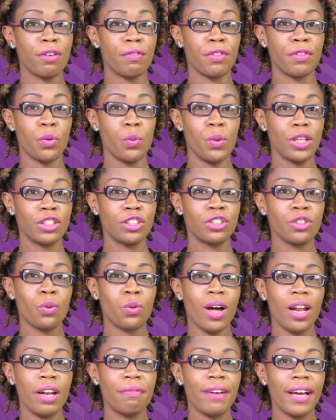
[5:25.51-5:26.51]
of their wish to
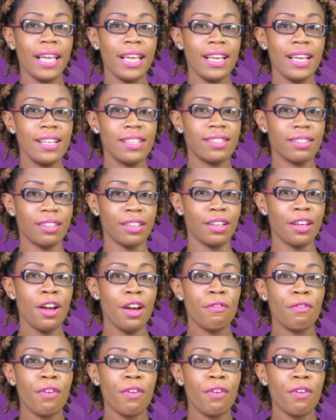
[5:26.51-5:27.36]
qualify easily